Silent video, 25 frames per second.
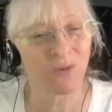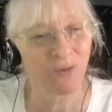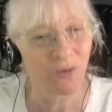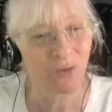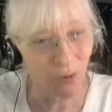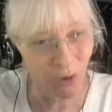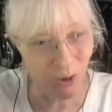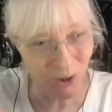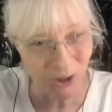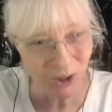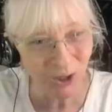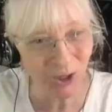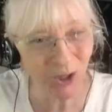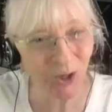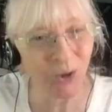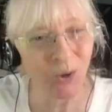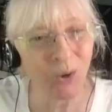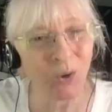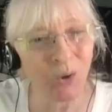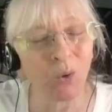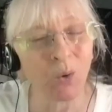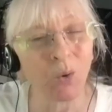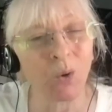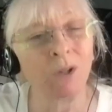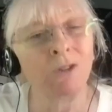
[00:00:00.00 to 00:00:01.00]
for
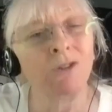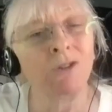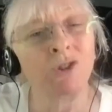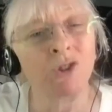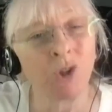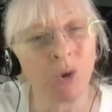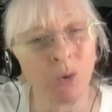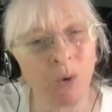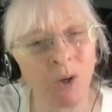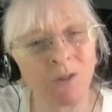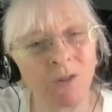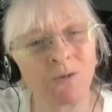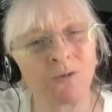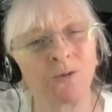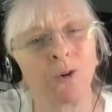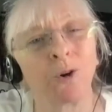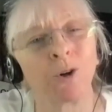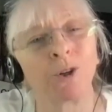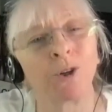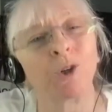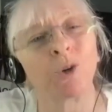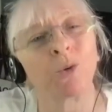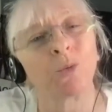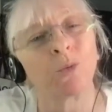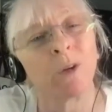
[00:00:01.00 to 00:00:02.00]
you, do it for
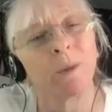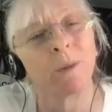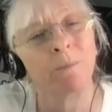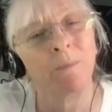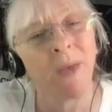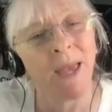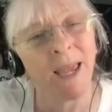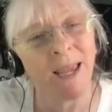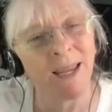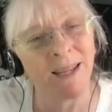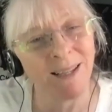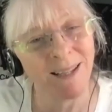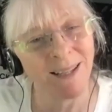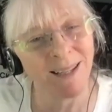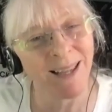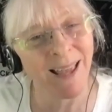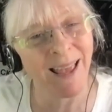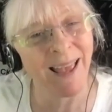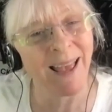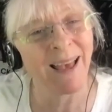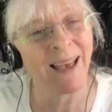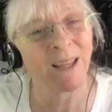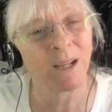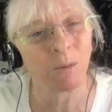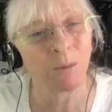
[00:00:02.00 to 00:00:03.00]
your remaining
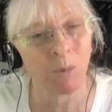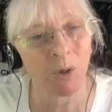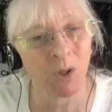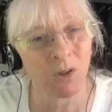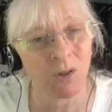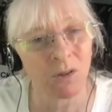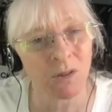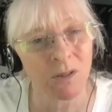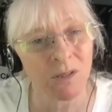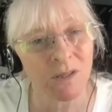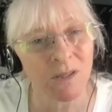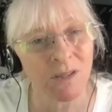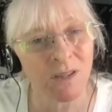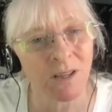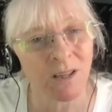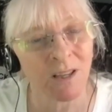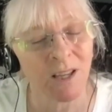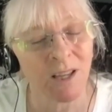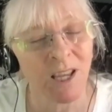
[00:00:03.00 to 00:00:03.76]
animals.